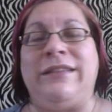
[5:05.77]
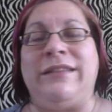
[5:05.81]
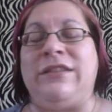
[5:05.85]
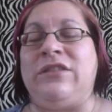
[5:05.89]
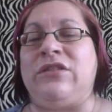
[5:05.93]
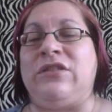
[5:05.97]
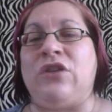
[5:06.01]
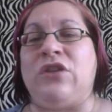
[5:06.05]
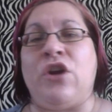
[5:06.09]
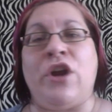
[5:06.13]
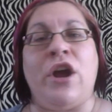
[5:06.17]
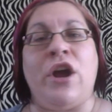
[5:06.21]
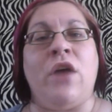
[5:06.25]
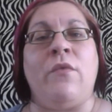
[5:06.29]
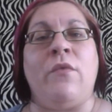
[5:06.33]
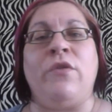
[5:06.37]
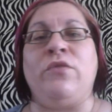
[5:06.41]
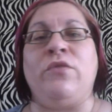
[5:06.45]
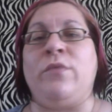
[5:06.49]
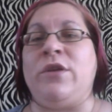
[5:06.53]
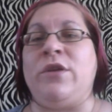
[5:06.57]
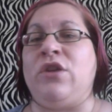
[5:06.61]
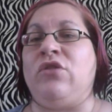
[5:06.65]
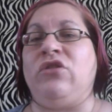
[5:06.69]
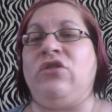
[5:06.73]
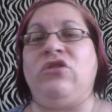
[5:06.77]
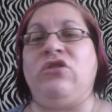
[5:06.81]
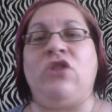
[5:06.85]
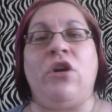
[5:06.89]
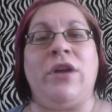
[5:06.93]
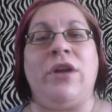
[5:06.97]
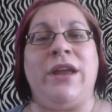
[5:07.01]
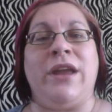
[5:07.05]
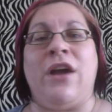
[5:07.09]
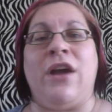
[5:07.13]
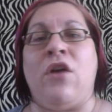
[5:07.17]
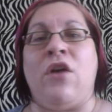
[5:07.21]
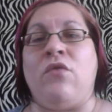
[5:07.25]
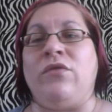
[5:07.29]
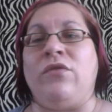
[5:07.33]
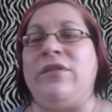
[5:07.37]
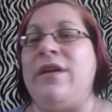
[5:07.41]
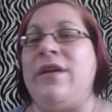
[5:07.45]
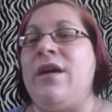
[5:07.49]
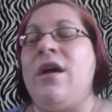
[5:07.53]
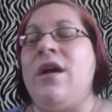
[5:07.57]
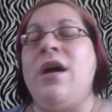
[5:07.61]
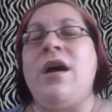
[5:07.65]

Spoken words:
to start out with when you're starting out.